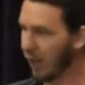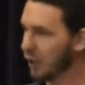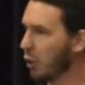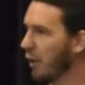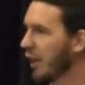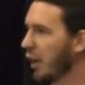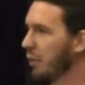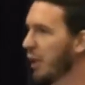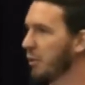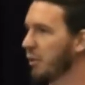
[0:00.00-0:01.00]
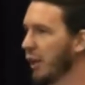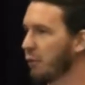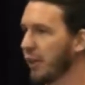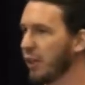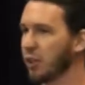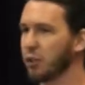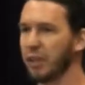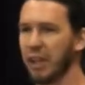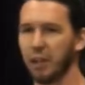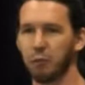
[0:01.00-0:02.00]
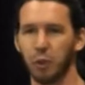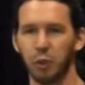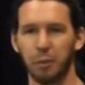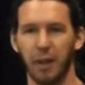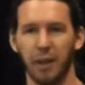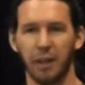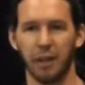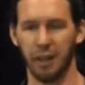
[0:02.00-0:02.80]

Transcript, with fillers: And so our young people they read lots of negative pushback